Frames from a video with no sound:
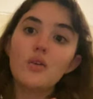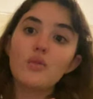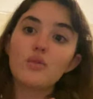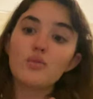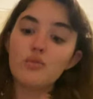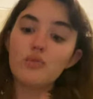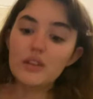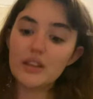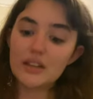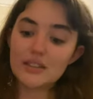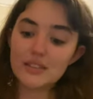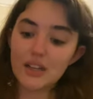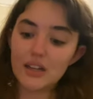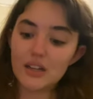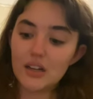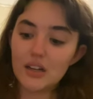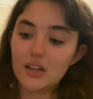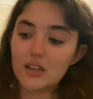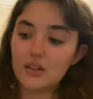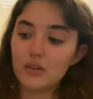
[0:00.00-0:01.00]
Really
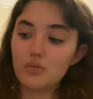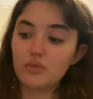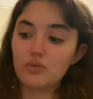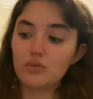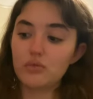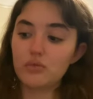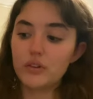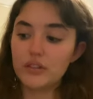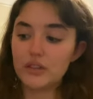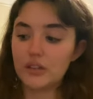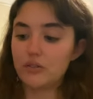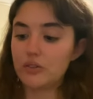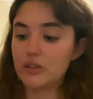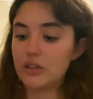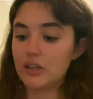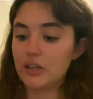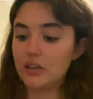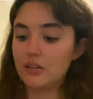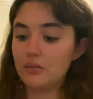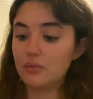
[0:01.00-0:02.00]
excited, really,
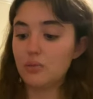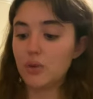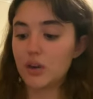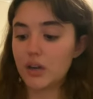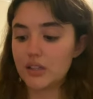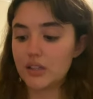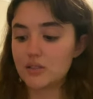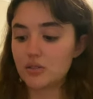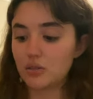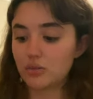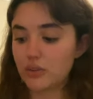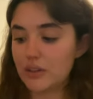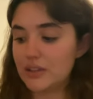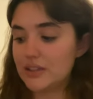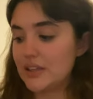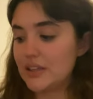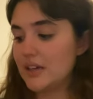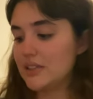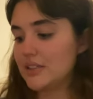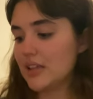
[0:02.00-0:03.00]
really wanting to read
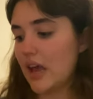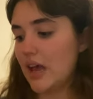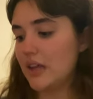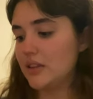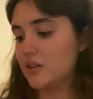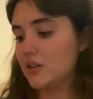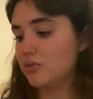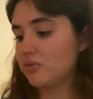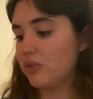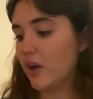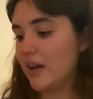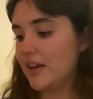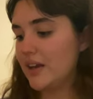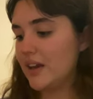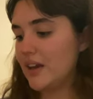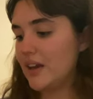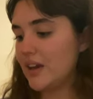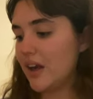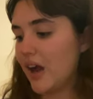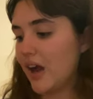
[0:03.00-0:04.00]
this. And the
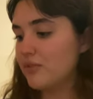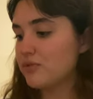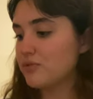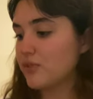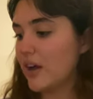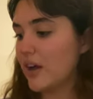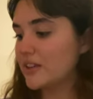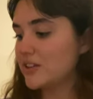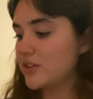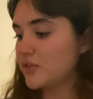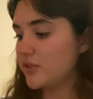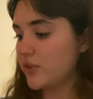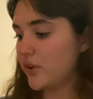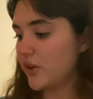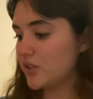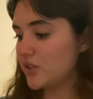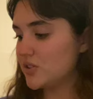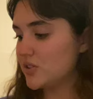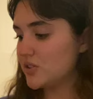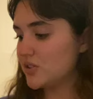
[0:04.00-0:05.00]
writing, I've read the
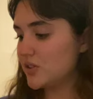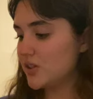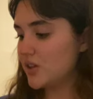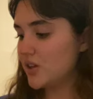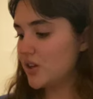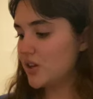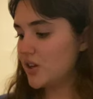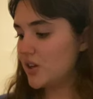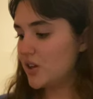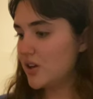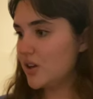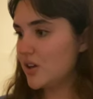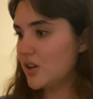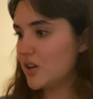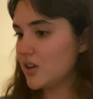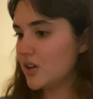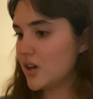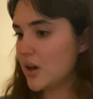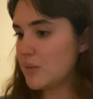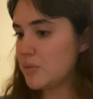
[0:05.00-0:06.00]
first
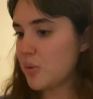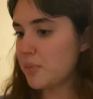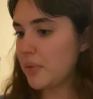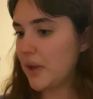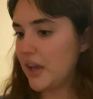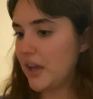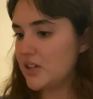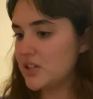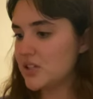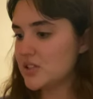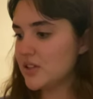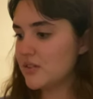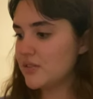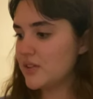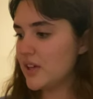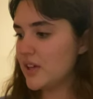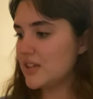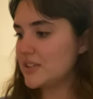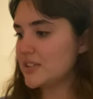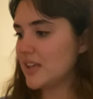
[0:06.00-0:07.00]
couple pages of
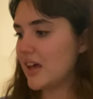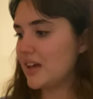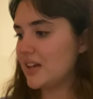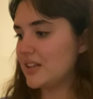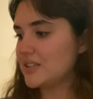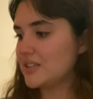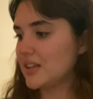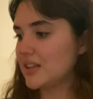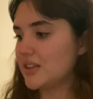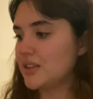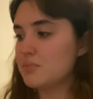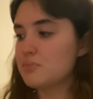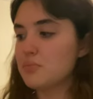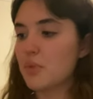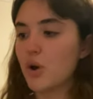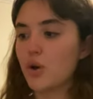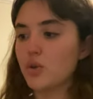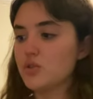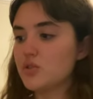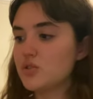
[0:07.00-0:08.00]
this, and it's like the
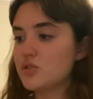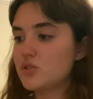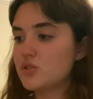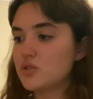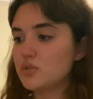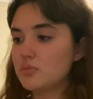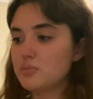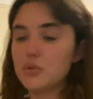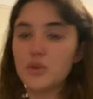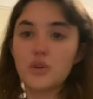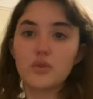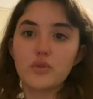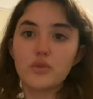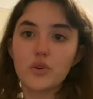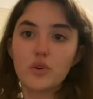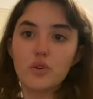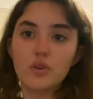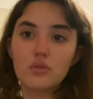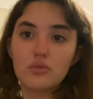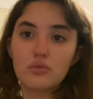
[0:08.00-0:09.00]
most
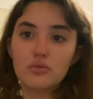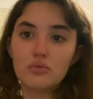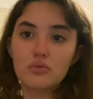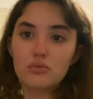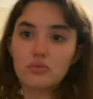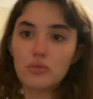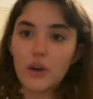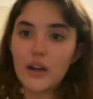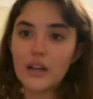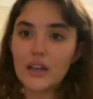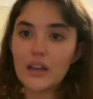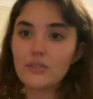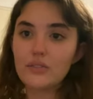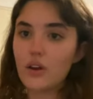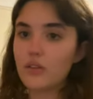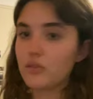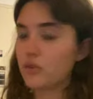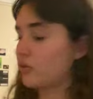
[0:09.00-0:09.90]
beautiful writing I've ever